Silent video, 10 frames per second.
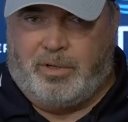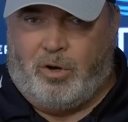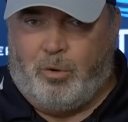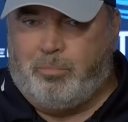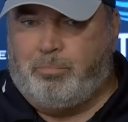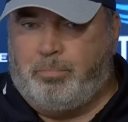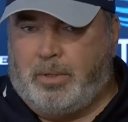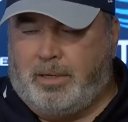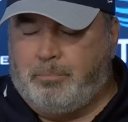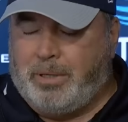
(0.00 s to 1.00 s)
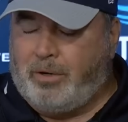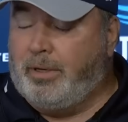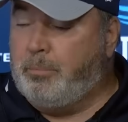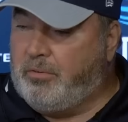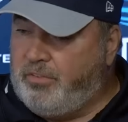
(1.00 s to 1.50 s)
call
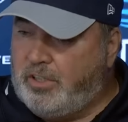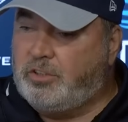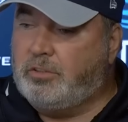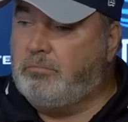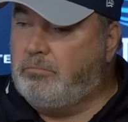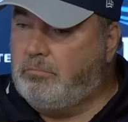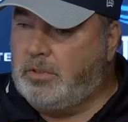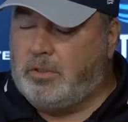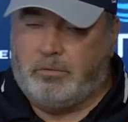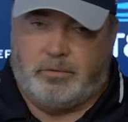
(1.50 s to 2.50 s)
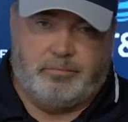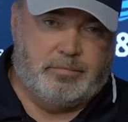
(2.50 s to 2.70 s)
penalty prevention, you know,